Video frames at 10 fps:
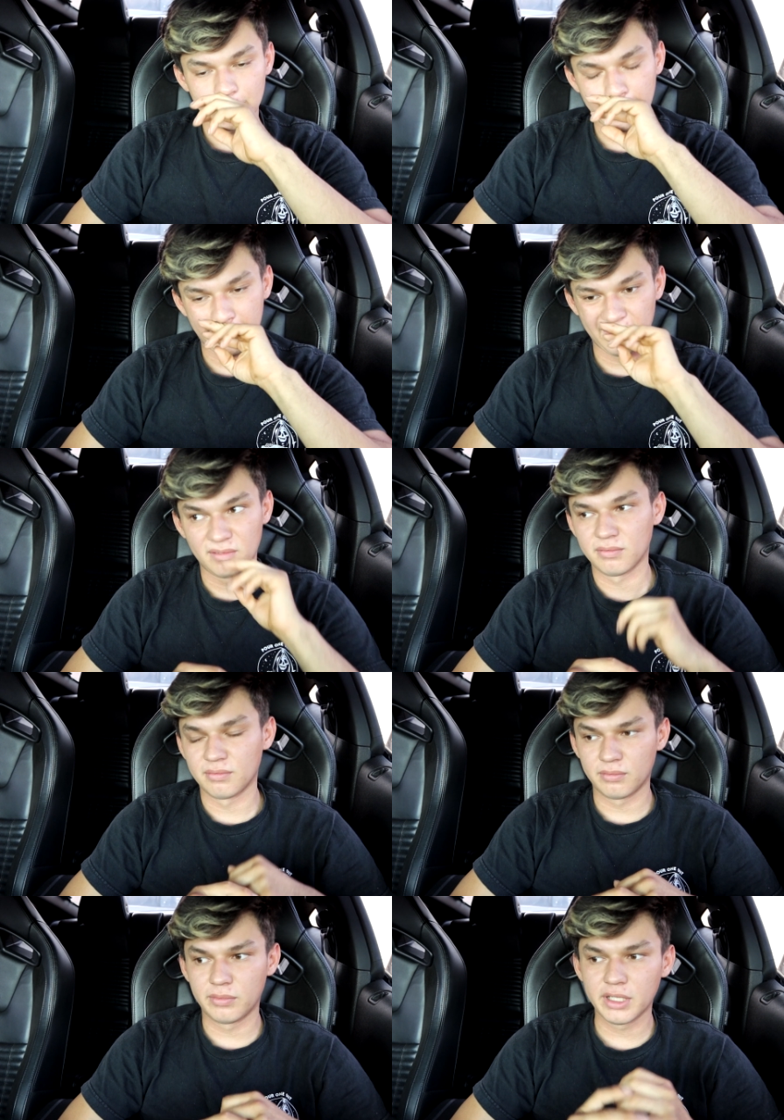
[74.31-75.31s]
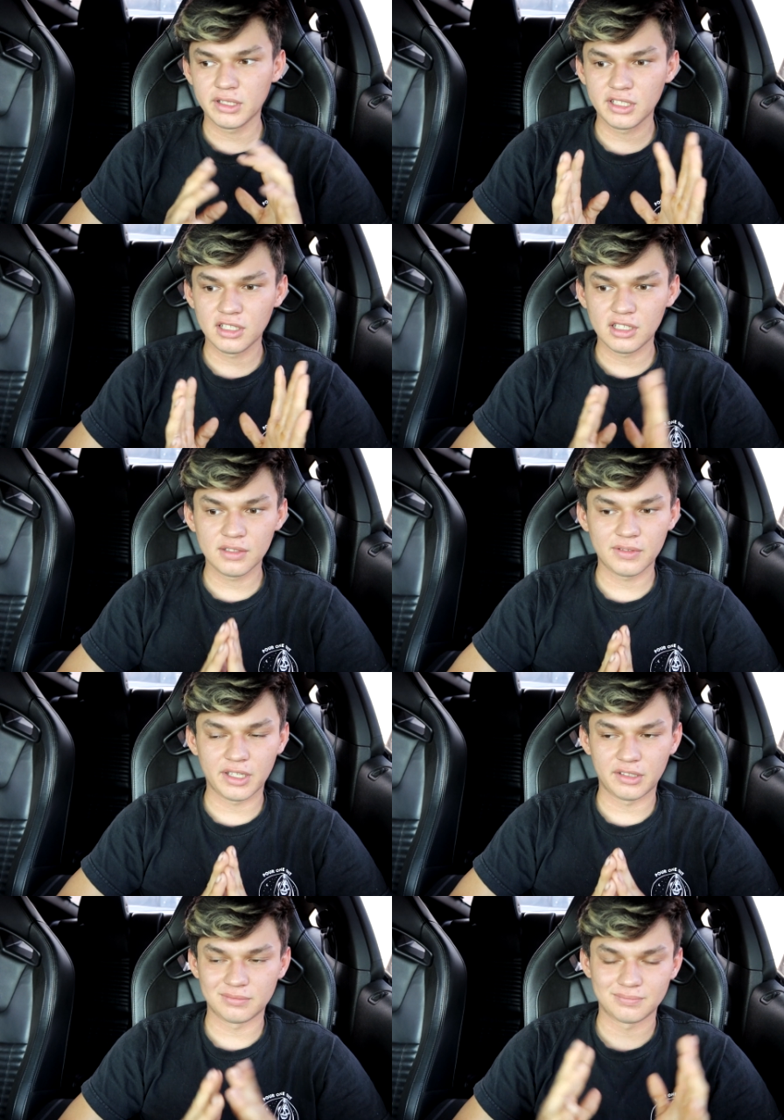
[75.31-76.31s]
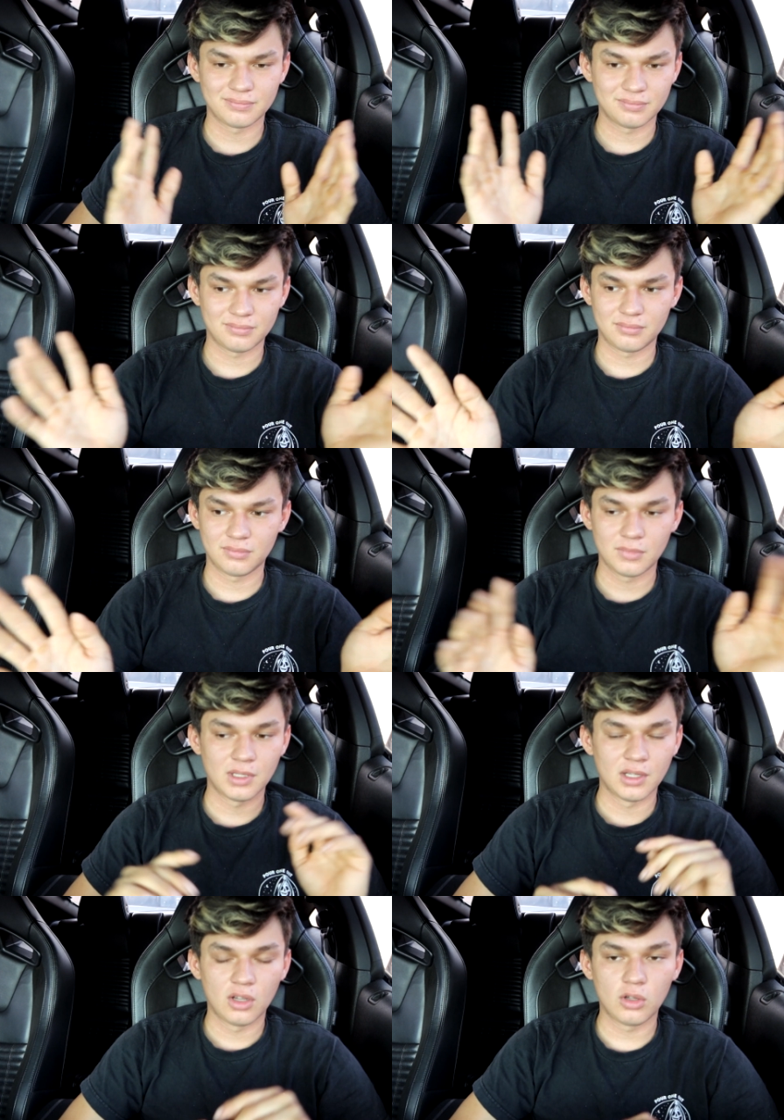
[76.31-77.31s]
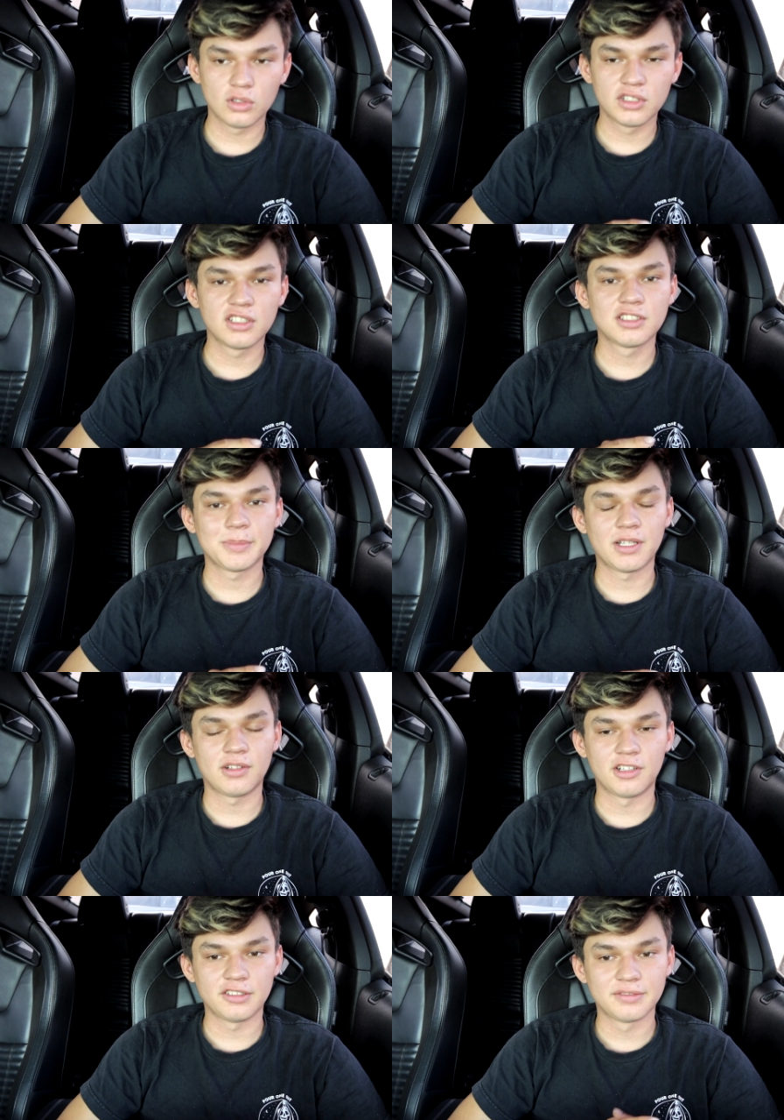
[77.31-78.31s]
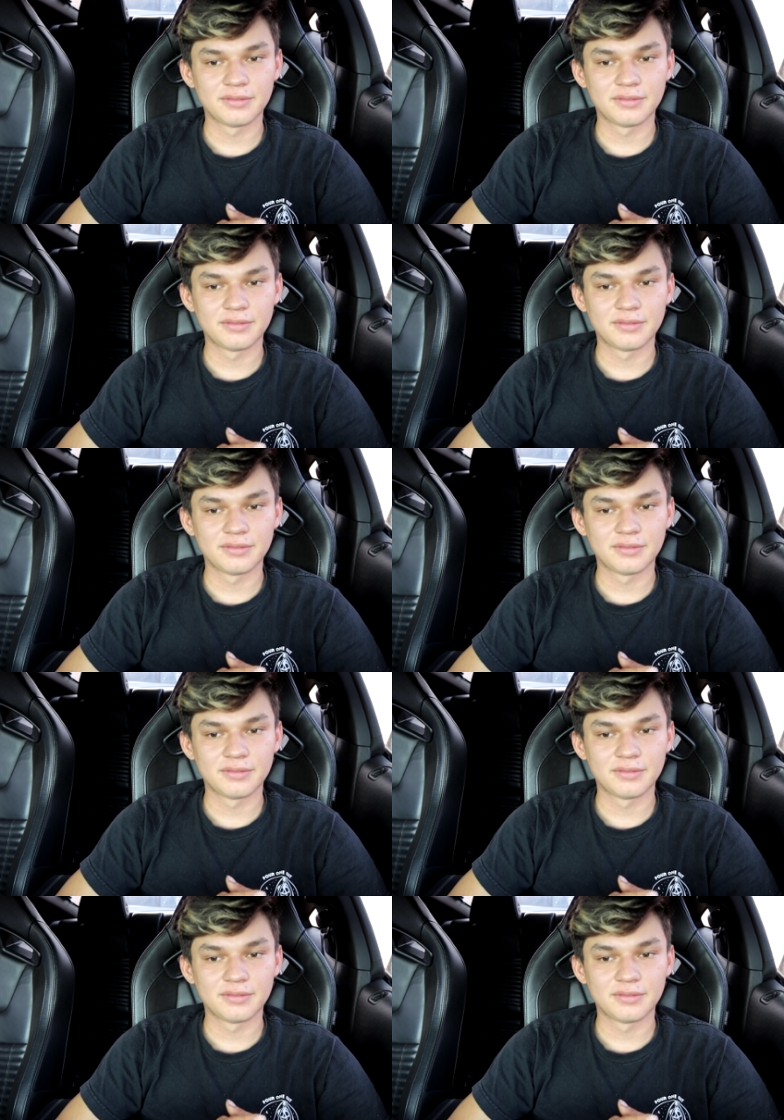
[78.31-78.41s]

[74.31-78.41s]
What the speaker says: that I really love and hold dear to my heart.